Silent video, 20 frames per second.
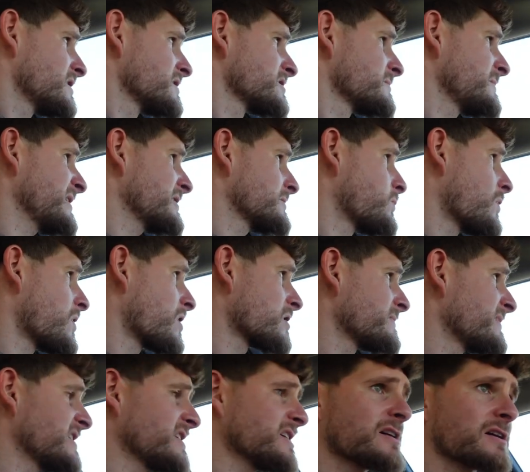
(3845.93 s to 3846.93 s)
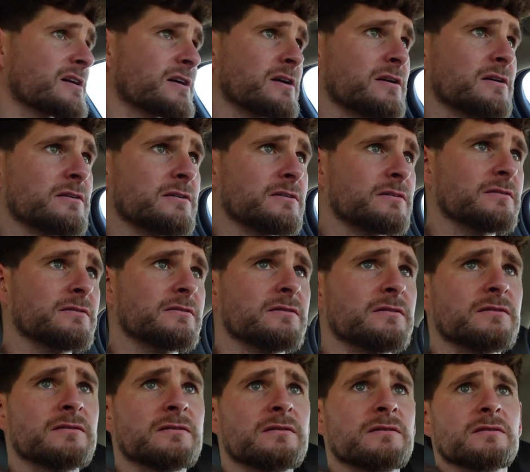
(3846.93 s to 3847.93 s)
It's a bit warm in here.
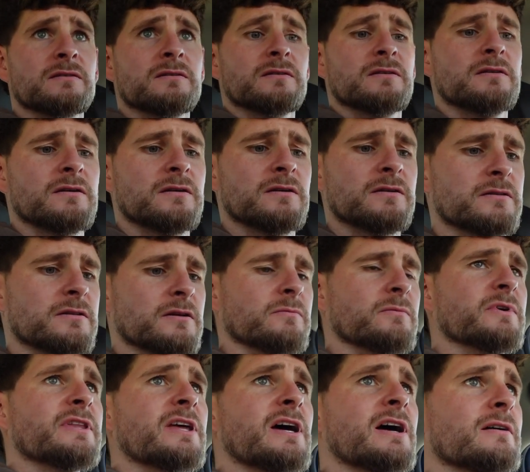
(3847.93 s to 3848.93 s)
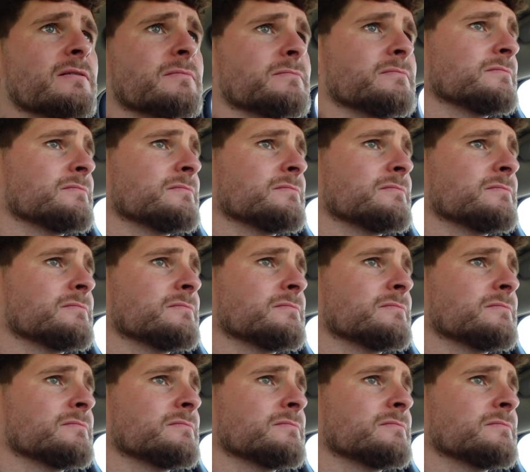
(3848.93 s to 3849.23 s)
Don't want that.